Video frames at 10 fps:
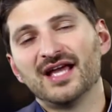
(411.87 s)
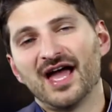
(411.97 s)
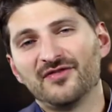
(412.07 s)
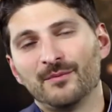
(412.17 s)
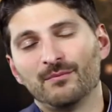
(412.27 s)

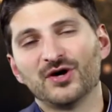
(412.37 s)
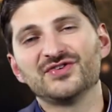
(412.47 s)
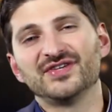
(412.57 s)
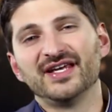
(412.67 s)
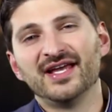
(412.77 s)
at the
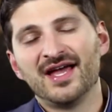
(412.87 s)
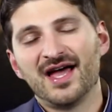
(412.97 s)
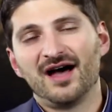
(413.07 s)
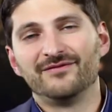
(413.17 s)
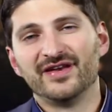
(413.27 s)
mercy
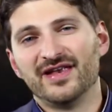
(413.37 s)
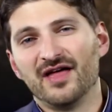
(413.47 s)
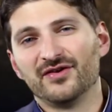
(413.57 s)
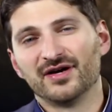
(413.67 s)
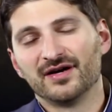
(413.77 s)
of
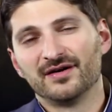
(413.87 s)
another.